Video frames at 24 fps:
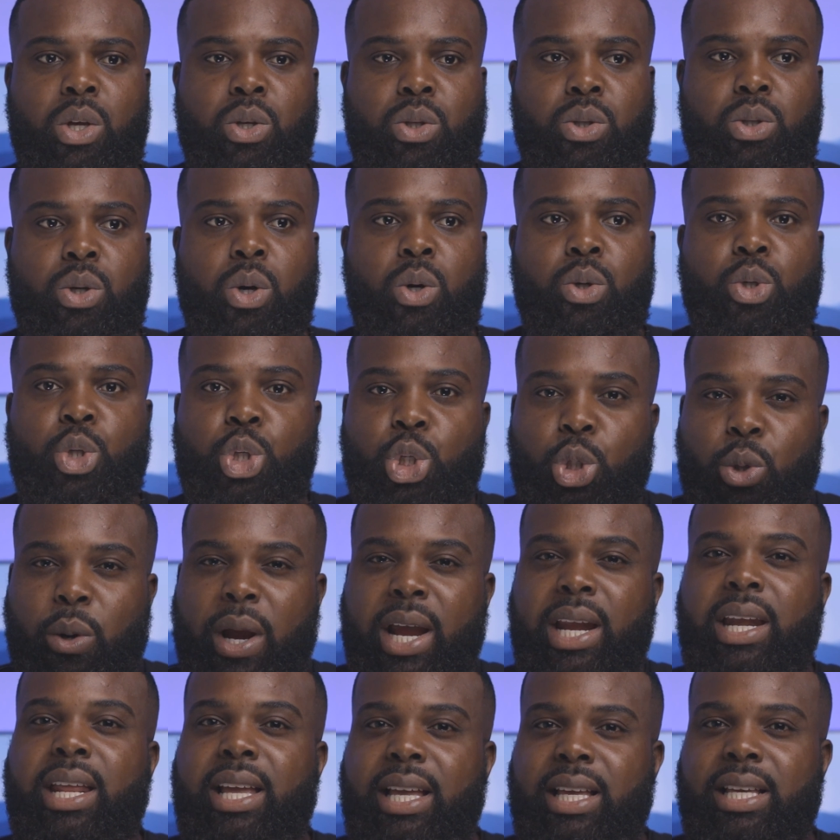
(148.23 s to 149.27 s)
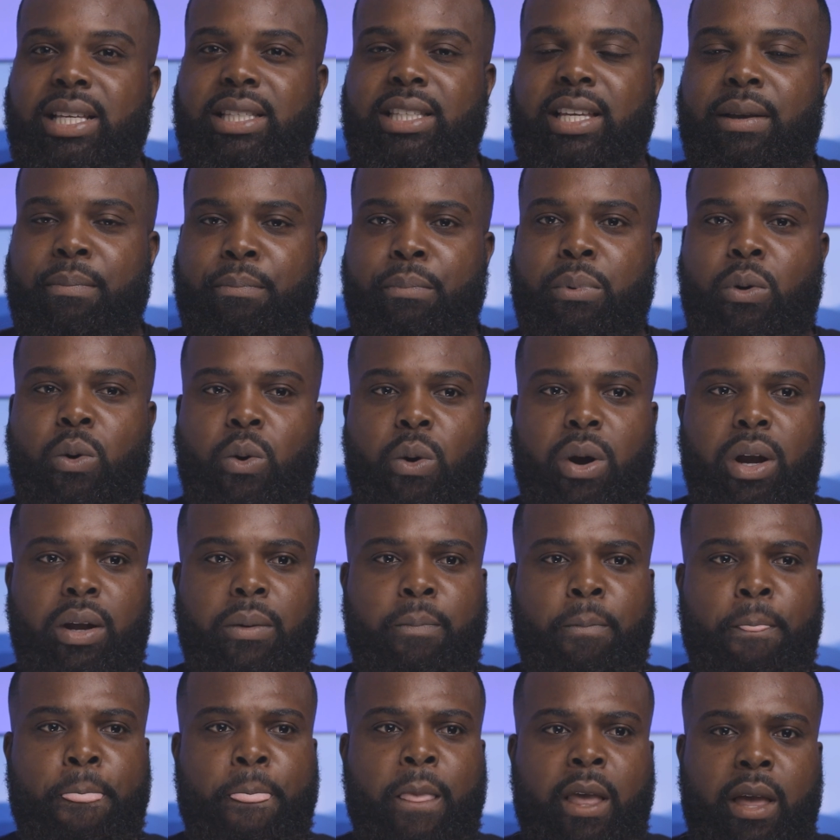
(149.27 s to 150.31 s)
So training is
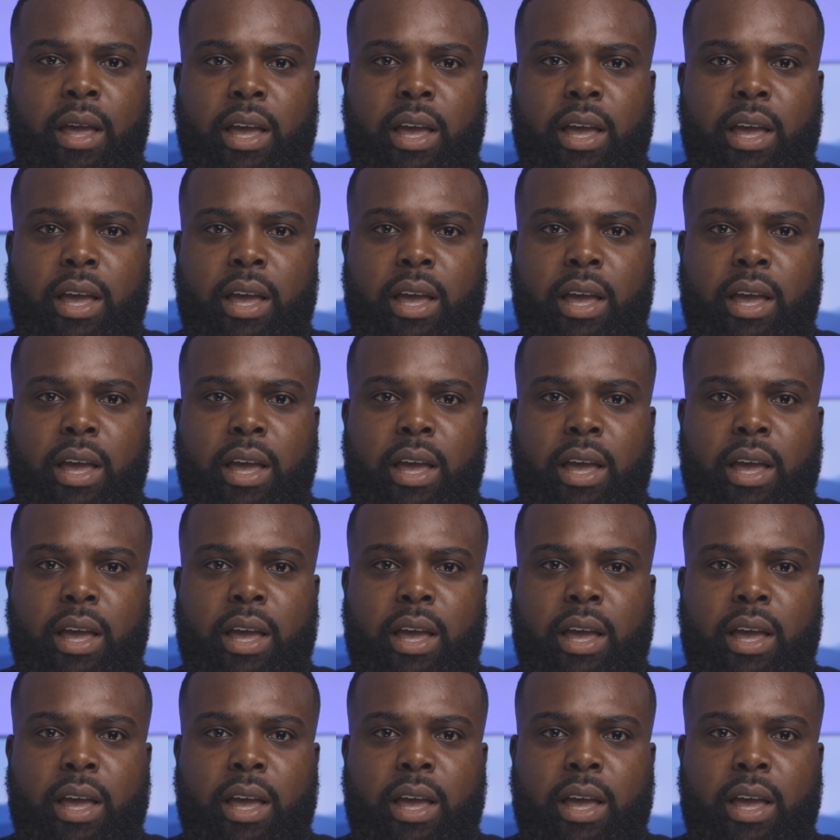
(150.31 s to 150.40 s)
important.